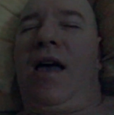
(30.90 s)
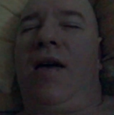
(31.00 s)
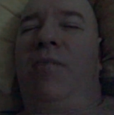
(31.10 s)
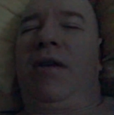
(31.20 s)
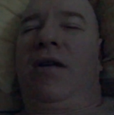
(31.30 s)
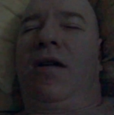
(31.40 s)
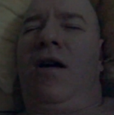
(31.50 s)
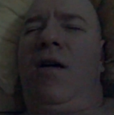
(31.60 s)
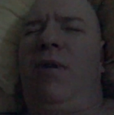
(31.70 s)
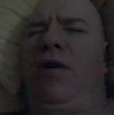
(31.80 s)
Hey appear,
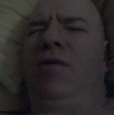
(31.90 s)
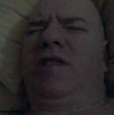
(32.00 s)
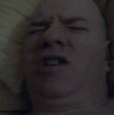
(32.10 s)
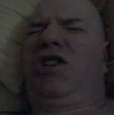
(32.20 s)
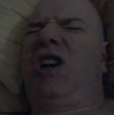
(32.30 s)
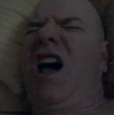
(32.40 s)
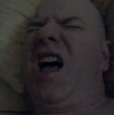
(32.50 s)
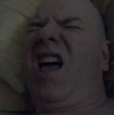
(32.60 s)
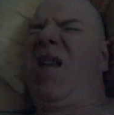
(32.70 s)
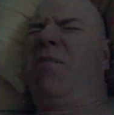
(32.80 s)
but it was a
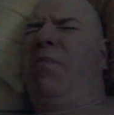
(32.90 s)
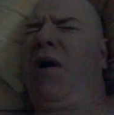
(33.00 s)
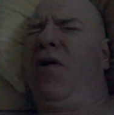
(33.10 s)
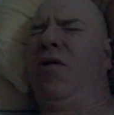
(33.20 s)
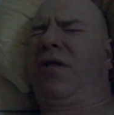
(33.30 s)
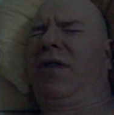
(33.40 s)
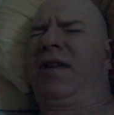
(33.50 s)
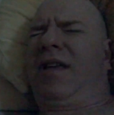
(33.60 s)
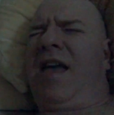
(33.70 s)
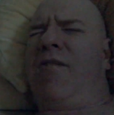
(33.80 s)
giant boat
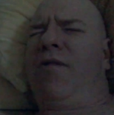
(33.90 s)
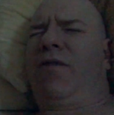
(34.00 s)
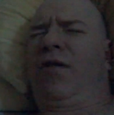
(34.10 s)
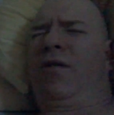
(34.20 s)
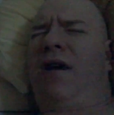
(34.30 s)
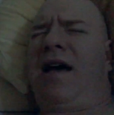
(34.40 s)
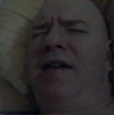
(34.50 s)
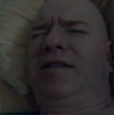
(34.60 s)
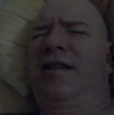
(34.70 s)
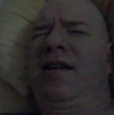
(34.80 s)
that came over the
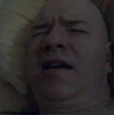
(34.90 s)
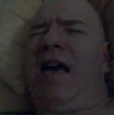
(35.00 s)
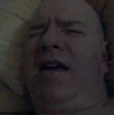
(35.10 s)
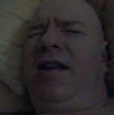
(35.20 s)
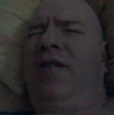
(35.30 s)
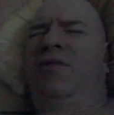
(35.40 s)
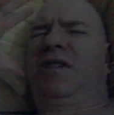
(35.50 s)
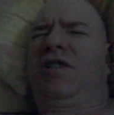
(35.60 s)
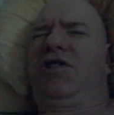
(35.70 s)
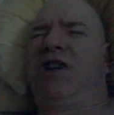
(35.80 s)
horizon, and in it was a
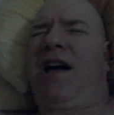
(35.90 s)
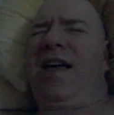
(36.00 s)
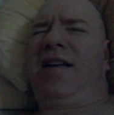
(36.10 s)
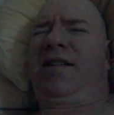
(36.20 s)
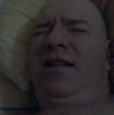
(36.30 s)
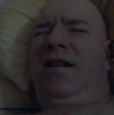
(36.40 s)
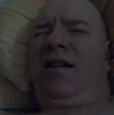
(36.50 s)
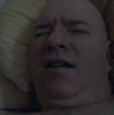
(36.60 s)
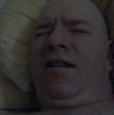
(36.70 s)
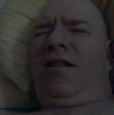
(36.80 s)
giant,
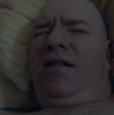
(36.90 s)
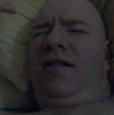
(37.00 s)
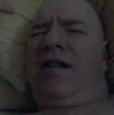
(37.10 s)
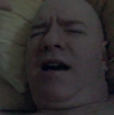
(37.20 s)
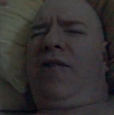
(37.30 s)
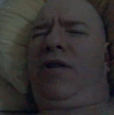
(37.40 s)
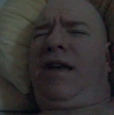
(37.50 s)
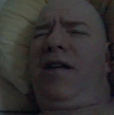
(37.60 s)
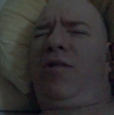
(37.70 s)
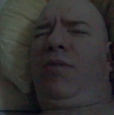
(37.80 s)
not
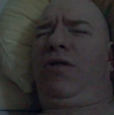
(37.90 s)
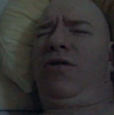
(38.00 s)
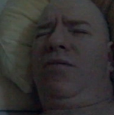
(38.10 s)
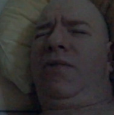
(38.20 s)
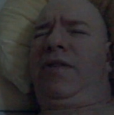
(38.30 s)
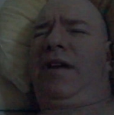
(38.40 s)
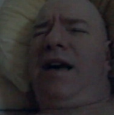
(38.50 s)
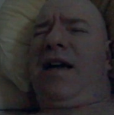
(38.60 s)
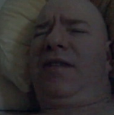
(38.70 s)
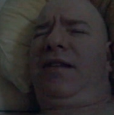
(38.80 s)
Orlando Bloom, but the
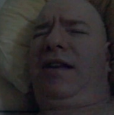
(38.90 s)
guy in the